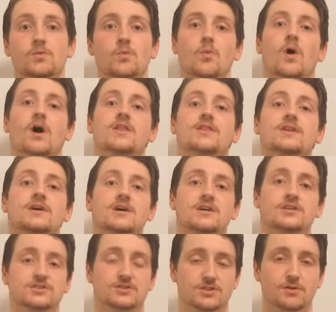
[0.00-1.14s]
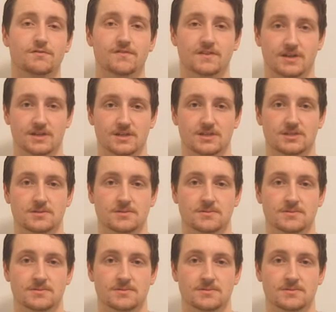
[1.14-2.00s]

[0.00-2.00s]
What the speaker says: one snowflake